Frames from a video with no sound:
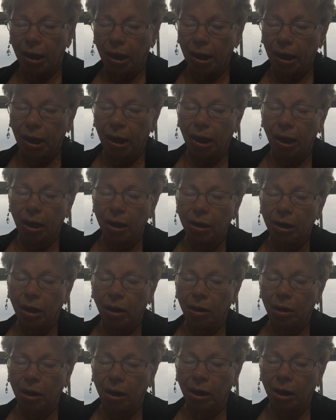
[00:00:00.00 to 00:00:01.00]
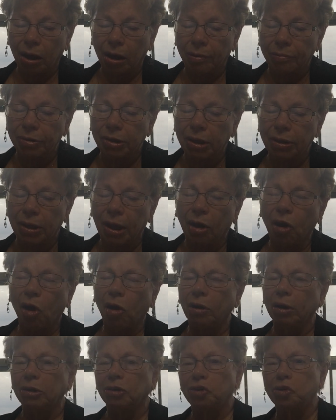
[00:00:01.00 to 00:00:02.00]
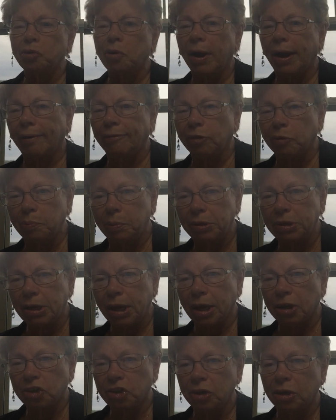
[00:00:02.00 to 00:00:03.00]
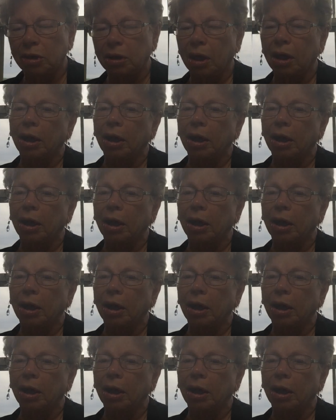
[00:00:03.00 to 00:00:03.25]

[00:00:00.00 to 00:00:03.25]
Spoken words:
and they call it travel protection.